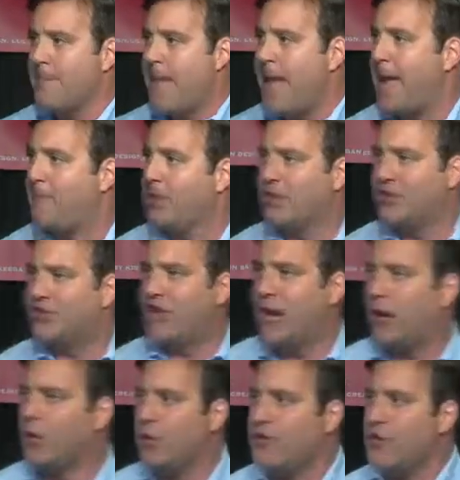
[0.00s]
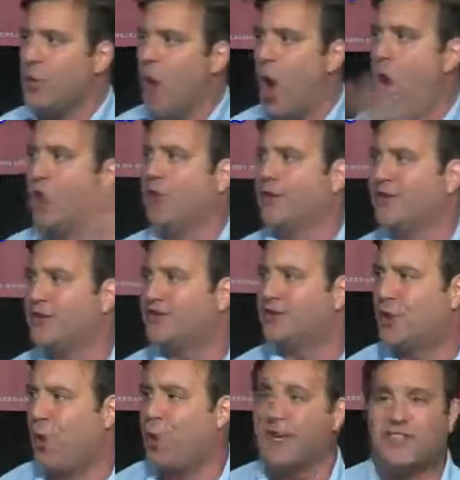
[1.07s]
Pamela shared with you all of the
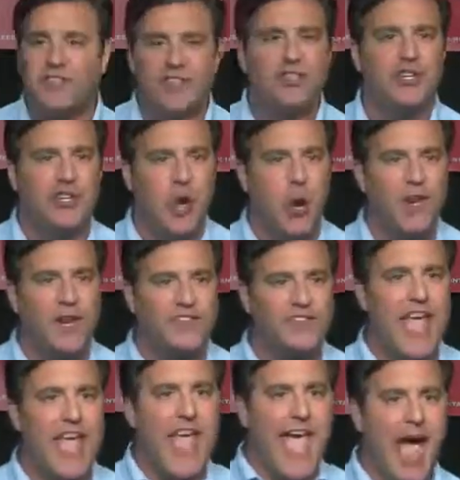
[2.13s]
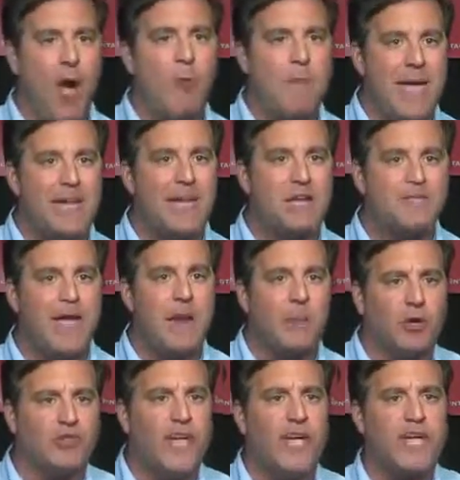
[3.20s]
stories. Did you notice how many of them are
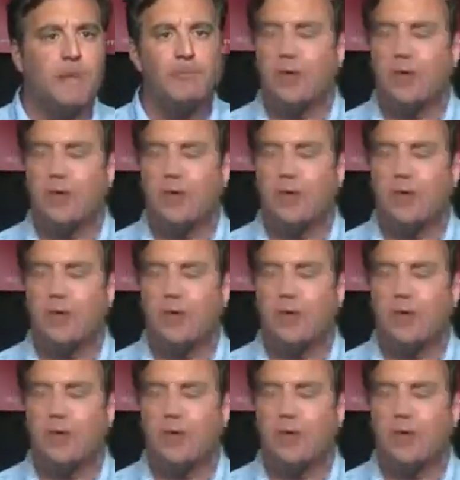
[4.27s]
taking